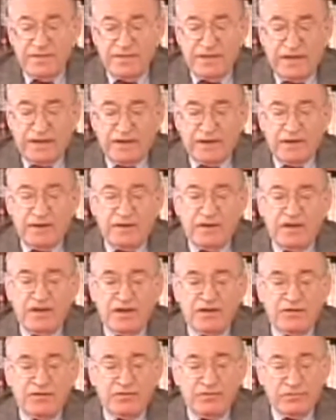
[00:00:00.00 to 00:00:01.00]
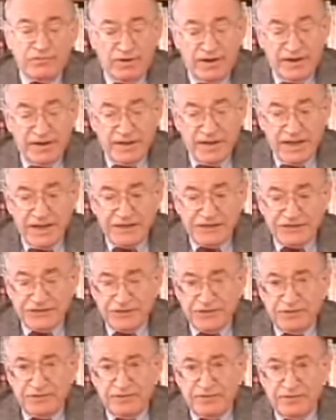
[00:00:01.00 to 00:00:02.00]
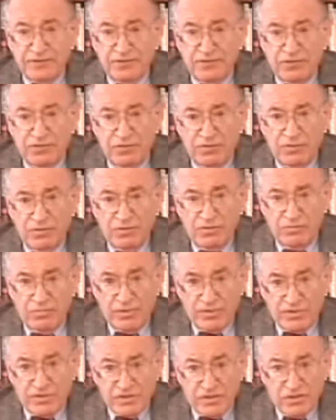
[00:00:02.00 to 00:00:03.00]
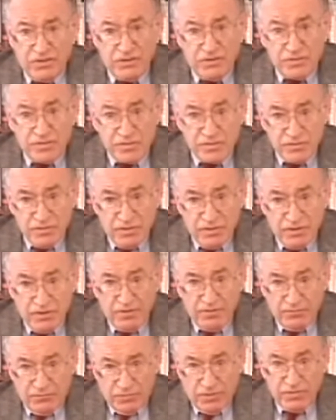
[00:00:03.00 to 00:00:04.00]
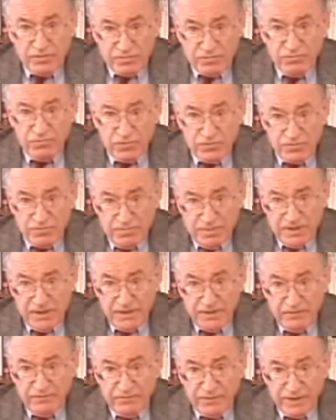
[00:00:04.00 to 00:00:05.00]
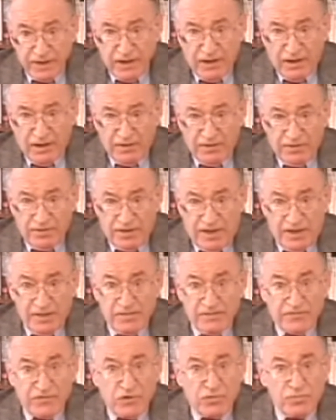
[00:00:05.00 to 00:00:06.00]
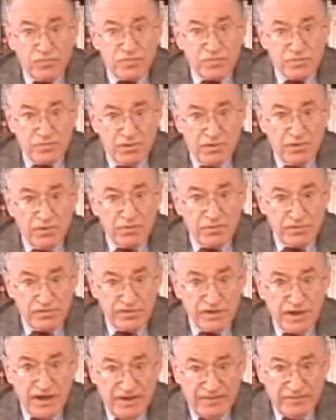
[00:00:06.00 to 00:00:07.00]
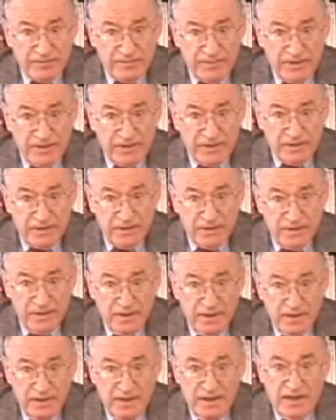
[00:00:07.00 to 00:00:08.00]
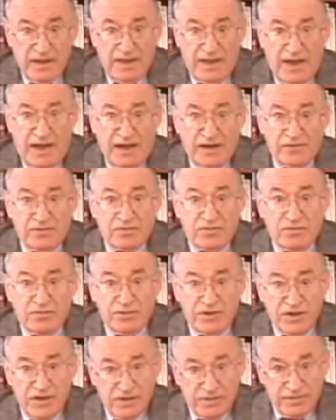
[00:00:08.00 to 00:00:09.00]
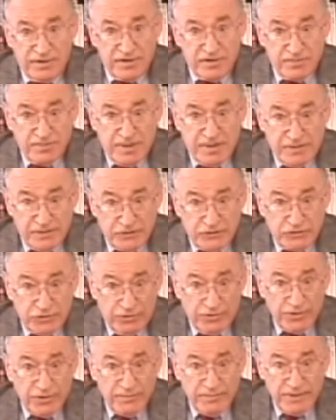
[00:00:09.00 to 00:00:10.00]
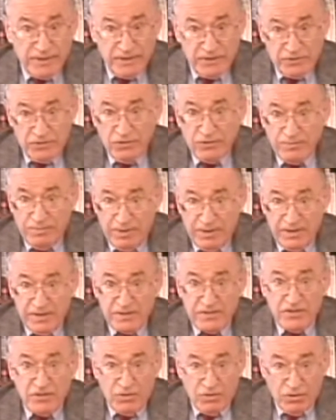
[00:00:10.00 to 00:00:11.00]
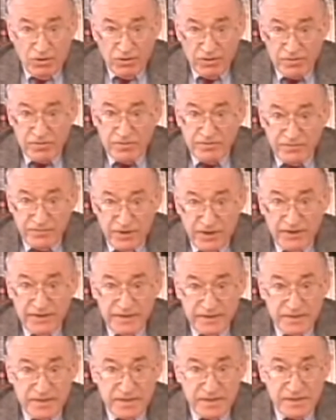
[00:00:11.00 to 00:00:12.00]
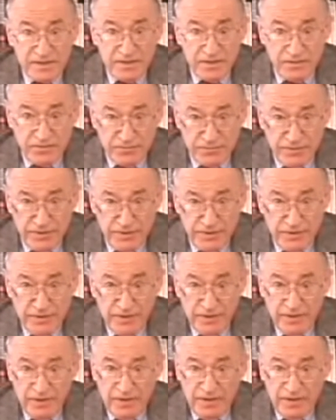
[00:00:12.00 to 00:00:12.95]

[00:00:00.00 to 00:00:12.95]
that radiation was concerned was was being regarded as of concern to the government and so the hearings by the joint committee took place in August of 1963